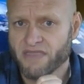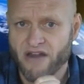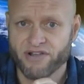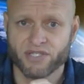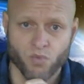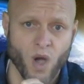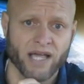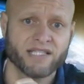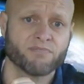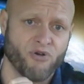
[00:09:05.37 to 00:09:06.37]
There is a
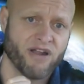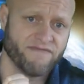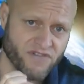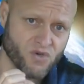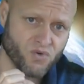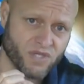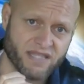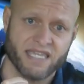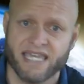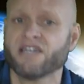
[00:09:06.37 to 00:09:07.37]
widespread view
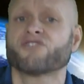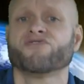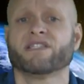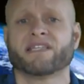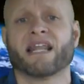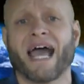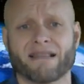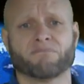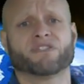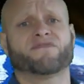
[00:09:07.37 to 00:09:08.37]
that the increase in
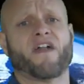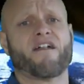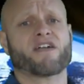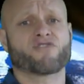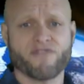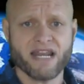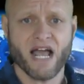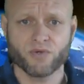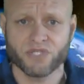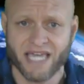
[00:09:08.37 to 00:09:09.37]
atmospheric
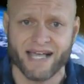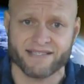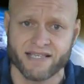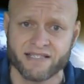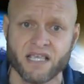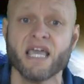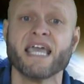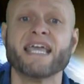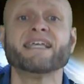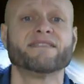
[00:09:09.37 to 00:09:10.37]
greenhouse gases
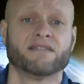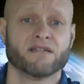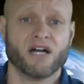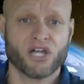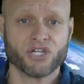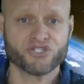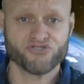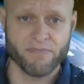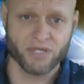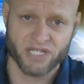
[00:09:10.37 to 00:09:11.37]
is a
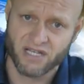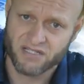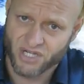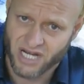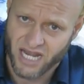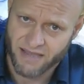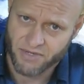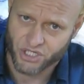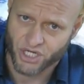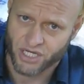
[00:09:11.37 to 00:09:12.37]
contributor to
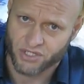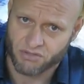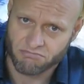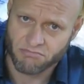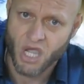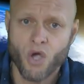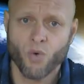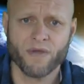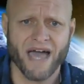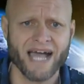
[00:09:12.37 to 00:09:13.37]
climate change,
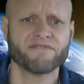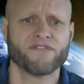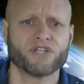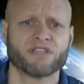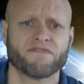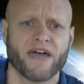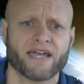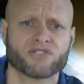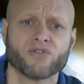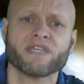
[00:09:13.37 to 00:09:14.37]
with adverse
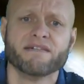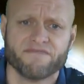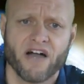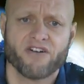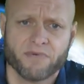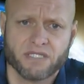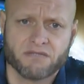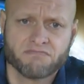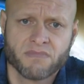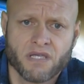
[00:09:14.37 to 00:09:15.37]
effects on the environment.